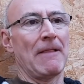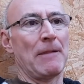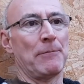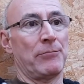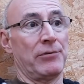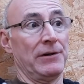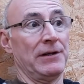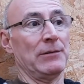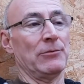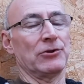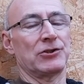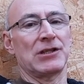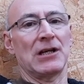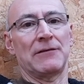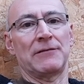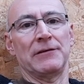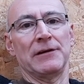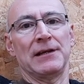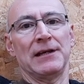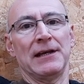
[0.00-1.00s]
pretty much
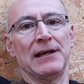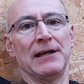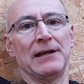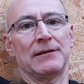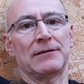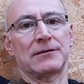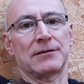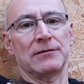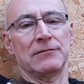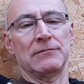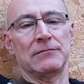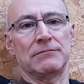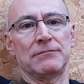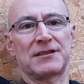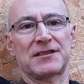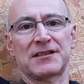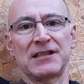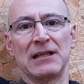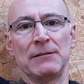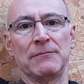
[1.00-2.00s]
every day to
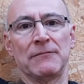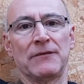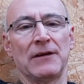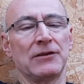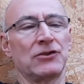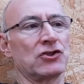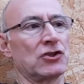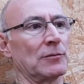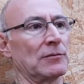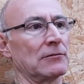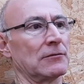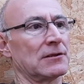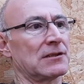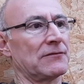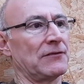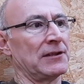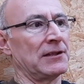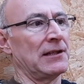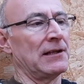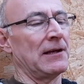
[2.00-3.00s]
steam vegetables
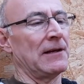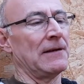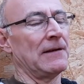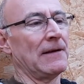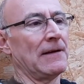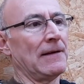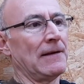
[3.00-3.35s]
for dinner,